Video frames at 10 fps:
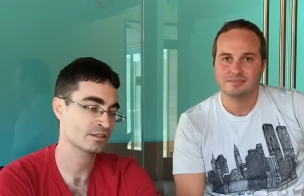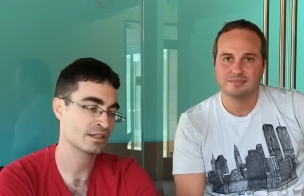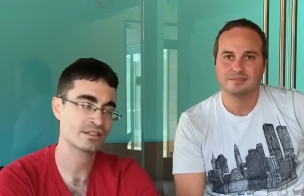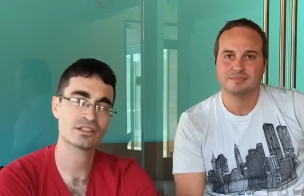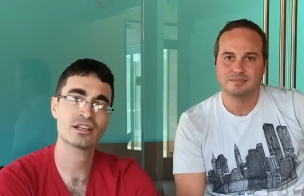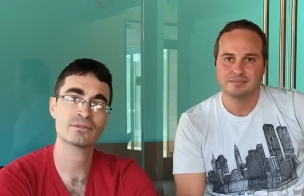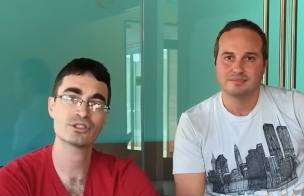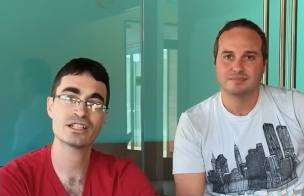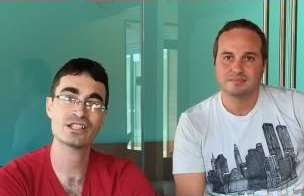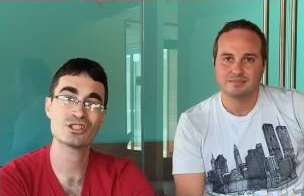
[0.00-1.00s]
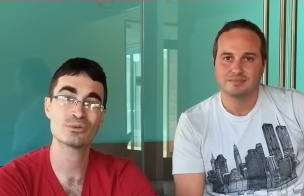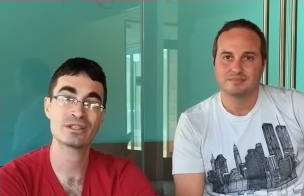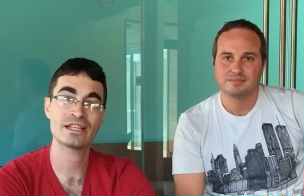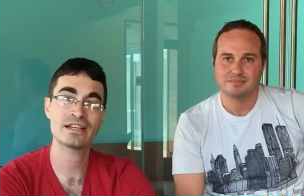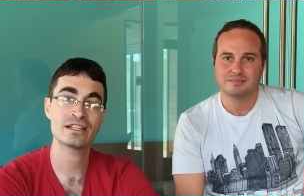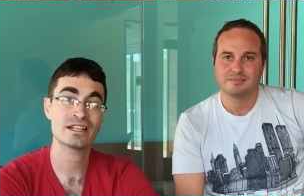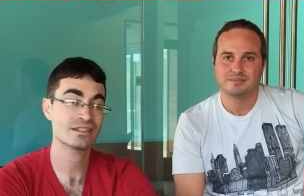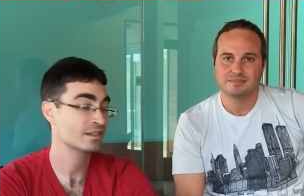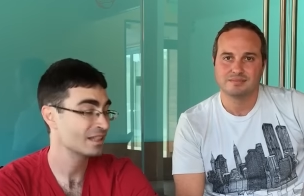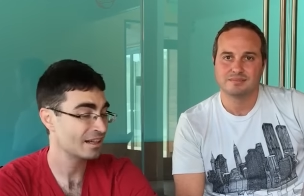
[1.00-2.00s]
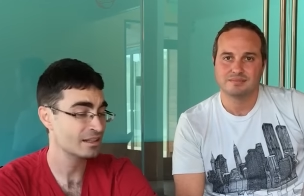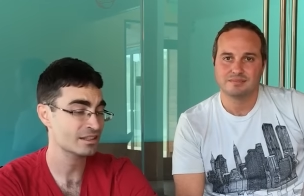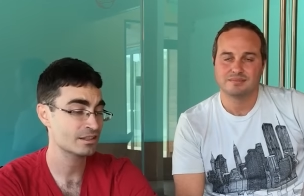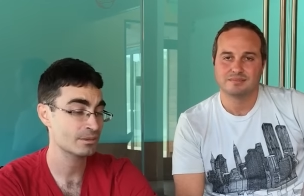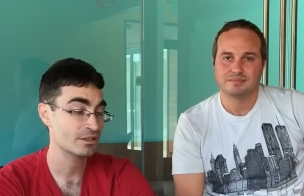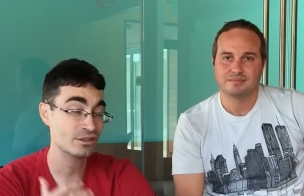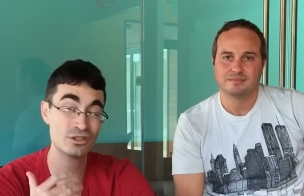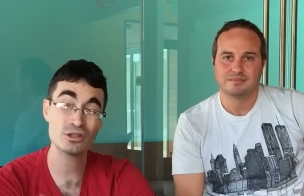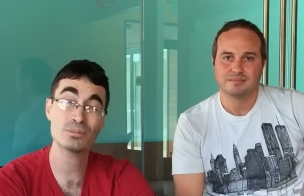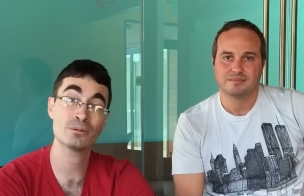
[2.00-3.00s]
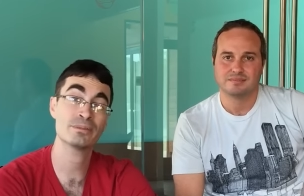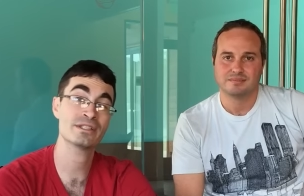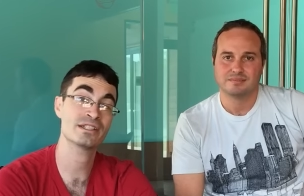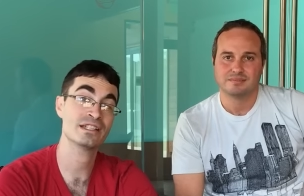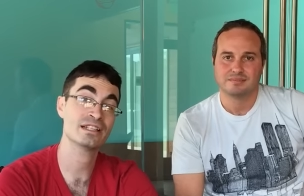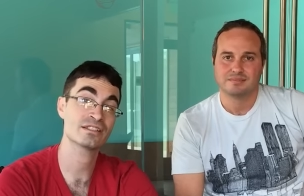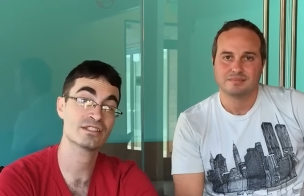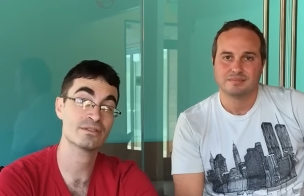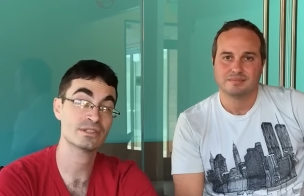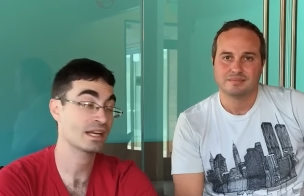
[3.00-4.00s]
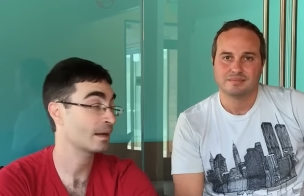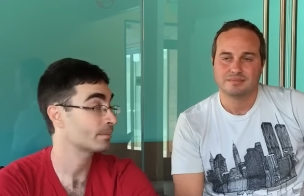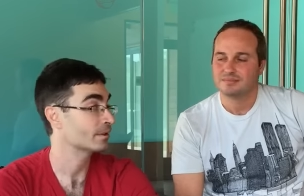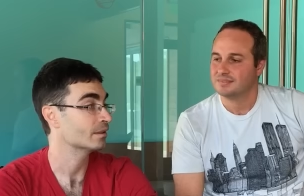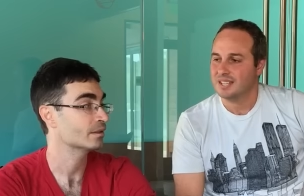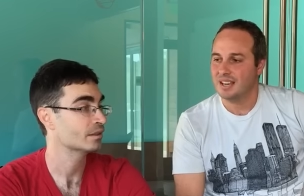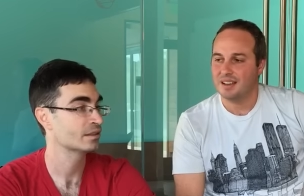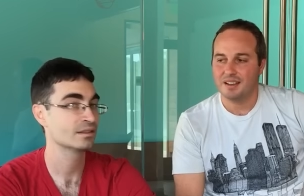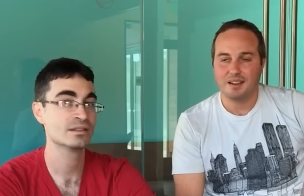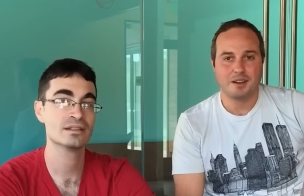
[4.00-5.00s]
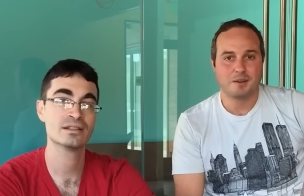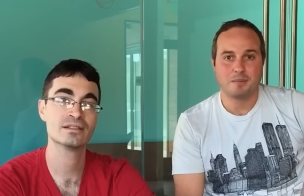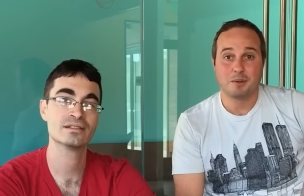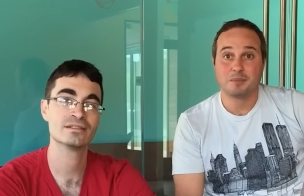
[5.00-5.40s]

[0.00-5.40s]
Speaker 1: There's lots of conversations with the Yetinauts, and the Yetinauts have been super busy getting stuff to happen.
Speaker 2: Yeah, um,